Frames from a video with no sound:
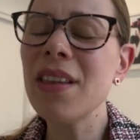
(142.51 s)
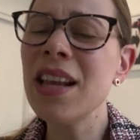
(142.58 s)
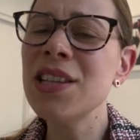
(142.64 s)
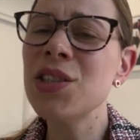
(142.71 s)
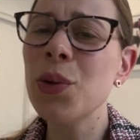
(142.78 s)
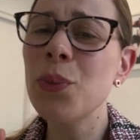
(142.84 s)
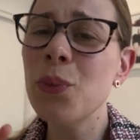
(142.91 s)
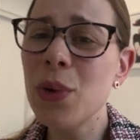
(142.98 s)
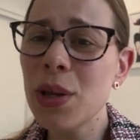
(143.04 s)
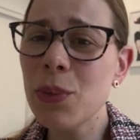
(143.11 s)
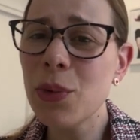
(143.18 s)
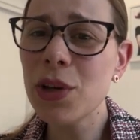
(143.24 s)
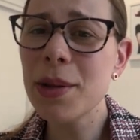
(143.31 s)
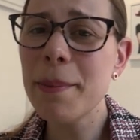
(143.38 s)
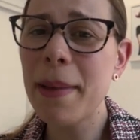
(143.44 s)
So we
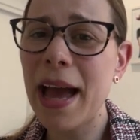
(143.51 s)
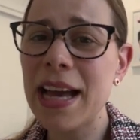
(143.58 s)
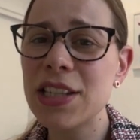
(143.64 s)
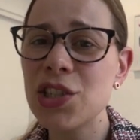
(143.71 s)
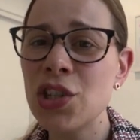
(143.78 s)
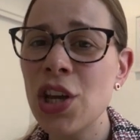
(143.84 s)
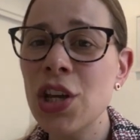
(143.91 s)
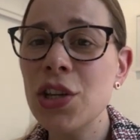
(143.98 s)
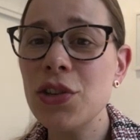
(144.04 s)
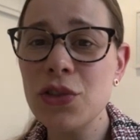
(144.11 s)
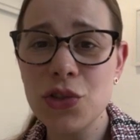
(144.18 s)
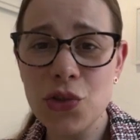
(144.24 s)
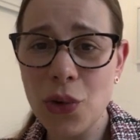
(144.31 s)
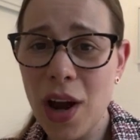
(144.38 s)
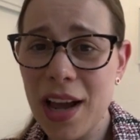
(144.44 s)
want to match your
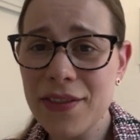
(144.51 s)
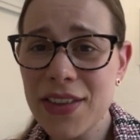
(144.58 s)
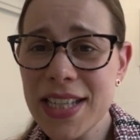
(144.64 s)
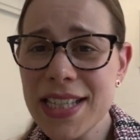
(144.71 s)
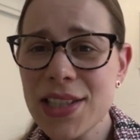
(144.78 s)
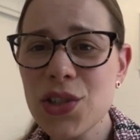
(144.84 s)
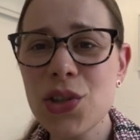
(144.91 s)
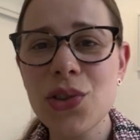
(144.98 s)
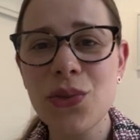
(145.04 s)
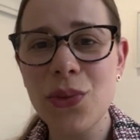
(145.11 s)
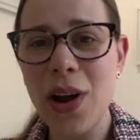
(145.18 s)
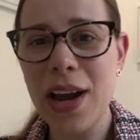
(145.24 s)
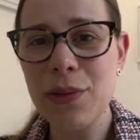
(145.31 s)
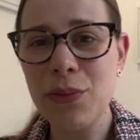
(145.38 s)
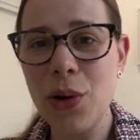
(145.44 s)
drivers to the
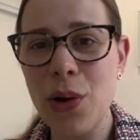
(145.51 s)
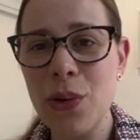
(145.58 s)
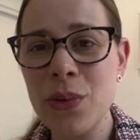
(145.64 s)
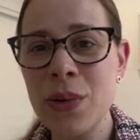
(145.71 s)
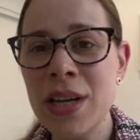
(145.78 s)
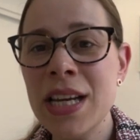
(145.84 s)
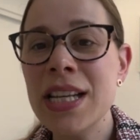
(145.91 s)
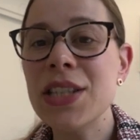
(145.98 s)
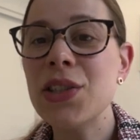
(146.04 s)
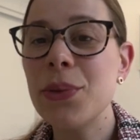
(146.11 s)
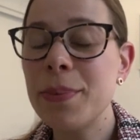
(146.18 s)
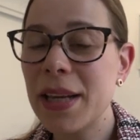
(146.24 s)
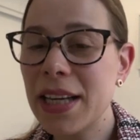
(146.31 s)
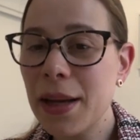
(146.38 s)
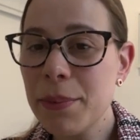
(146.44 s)
right role. So
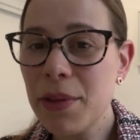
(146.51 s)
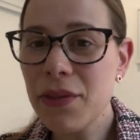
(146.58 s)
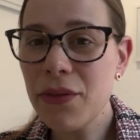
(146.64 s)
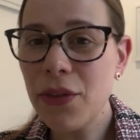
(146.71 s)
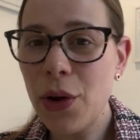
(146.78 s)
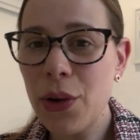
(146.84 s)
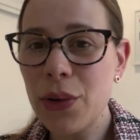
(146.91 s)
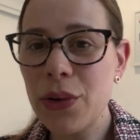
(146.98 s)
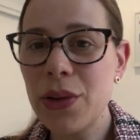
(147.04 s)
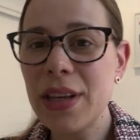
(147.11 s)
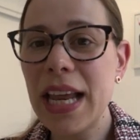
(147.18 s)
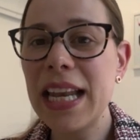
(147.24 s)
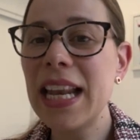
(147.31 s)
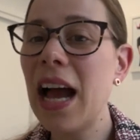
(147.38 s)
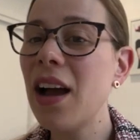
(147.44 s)
pick up the phone
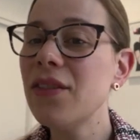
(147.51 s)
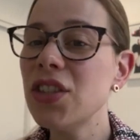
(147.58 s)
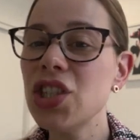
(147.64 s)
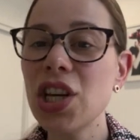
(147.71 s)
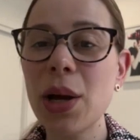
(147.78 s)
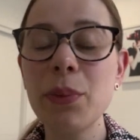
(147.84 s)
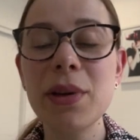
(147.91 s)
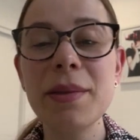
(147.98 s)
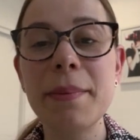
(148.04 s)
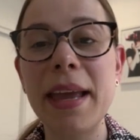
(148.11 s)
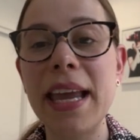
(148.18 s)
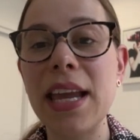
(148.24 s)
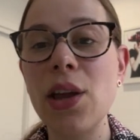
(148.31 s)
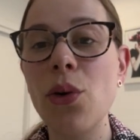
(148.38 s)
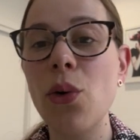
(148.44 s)
and have a chat with
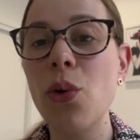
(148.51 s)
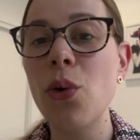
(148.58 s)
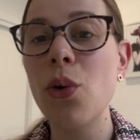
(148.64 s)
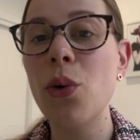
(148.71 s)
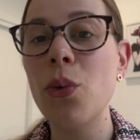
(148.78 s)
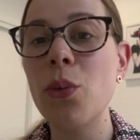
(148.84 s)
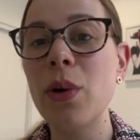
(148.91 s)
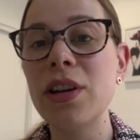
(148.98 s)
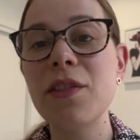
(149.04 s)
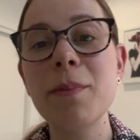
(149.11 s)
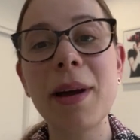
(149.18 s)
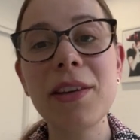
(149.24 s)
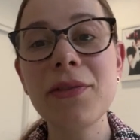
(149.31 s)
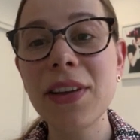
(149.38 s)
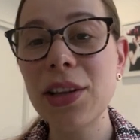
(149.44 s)
me or one of
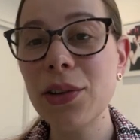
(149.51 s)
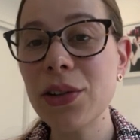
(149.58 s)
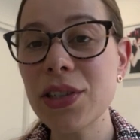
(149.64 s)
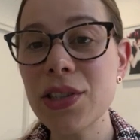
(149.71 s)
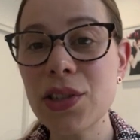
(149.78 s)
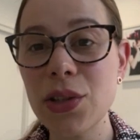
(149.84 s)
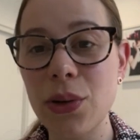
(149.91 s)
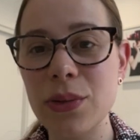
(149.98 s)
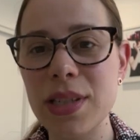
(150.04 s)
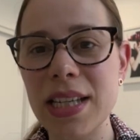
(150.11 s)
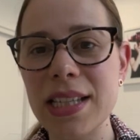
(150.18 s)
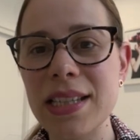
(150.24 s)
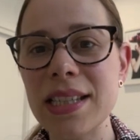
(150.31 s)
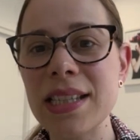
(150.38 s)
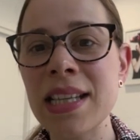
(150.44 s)
my fellow
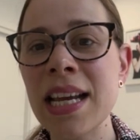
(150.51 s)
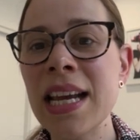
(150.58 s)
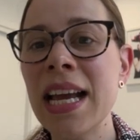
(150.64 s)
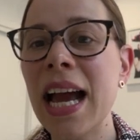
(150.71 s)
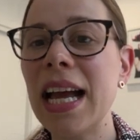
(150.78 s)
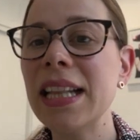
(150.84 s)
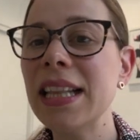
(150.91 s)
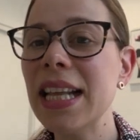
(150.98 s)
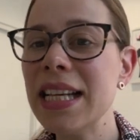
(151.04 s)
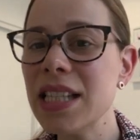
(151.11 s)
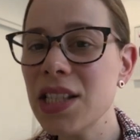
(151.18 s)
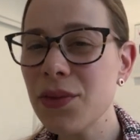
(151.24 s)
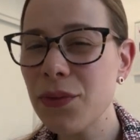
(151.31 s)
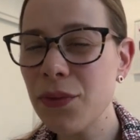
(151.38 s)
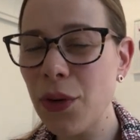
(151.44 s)
consultants and
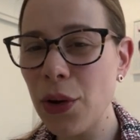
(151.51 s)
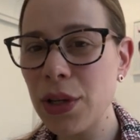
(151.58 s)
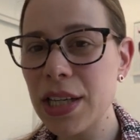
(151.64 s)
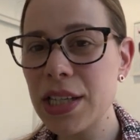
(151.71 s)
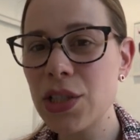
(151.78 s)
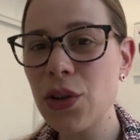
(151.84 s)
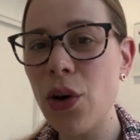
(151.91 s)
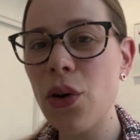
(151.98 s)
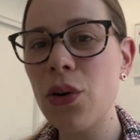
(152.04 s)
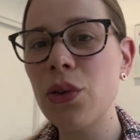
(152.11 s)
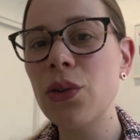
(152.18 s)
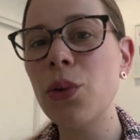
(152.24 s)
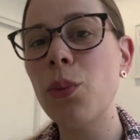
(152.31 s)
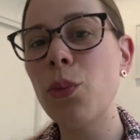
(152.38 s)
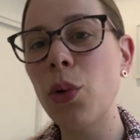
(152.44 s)
let's focus
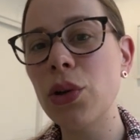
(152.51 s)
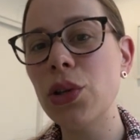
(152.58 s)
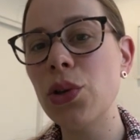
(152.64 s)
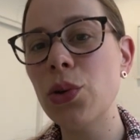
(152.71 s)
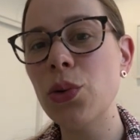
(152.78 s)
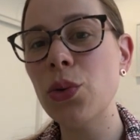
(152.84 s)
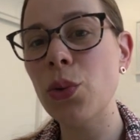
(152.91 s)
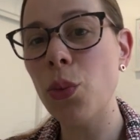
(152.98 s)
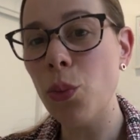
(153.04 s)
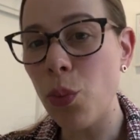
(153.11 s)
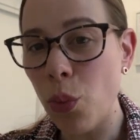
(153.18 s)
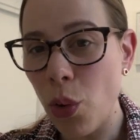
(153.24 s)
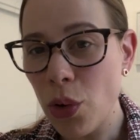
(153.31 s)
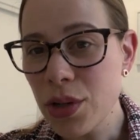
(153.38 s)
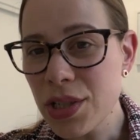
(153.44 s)
on what you
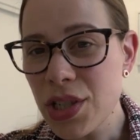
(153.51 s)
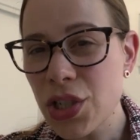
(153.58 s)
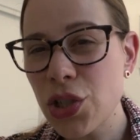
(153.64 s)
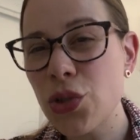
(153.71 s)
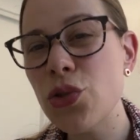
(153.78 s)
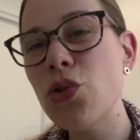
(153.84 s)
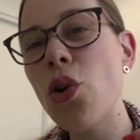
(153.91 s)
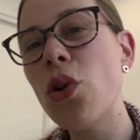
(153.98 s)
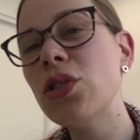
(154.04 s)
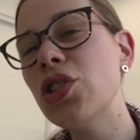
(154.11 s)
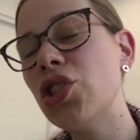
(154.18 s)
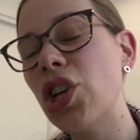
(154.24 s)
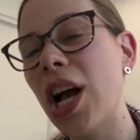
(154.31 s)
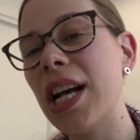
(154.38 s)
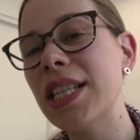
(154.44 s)
want, not
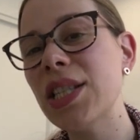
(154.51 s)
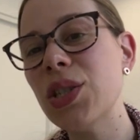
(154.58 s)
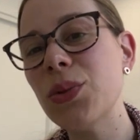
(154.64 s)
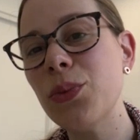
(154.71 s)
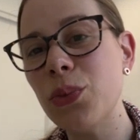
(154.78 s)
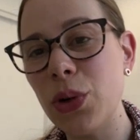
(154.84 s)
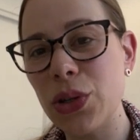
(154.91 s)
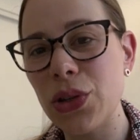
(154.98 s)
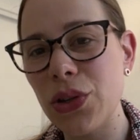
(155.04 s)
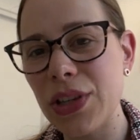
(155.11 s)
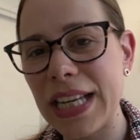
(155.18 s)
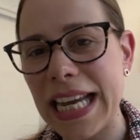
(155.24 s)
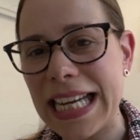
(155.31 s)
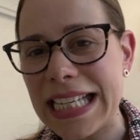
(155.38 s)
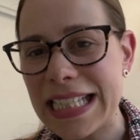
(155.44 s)
just what you
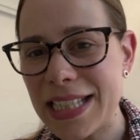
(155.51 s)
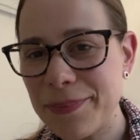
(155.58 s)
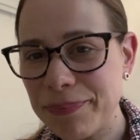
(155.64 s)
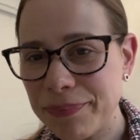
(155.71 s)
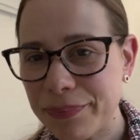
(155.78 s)
need.